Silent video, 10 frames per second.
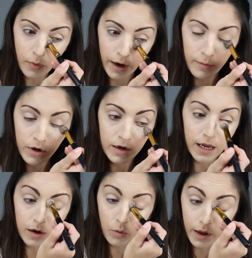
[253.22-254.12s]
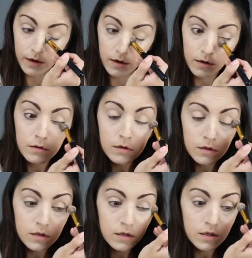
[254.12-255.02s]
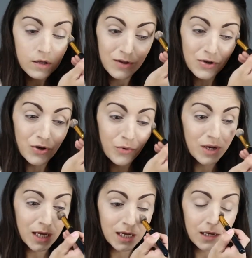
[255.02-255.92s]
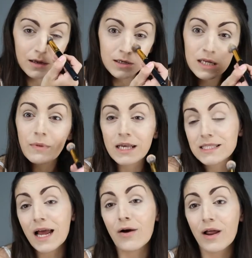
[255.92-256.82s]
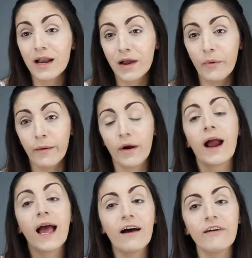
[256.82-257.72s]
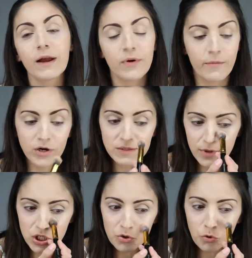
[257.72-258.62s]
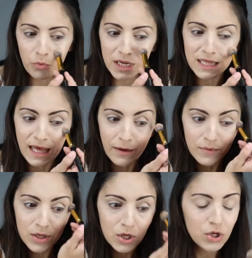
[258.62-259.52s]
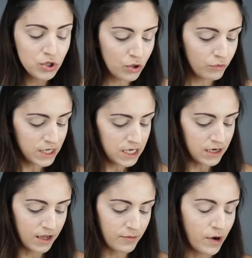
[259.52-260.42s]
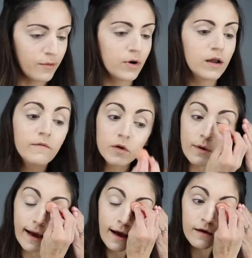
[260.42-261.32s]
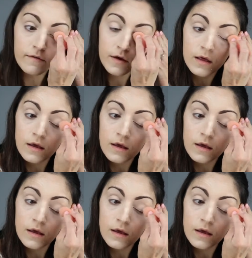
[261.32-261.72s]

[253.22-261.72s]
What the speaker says: primer in one. No need to bust out an eye primer. I have eye primers, but you don't need them. You don't need an eye primer. If you have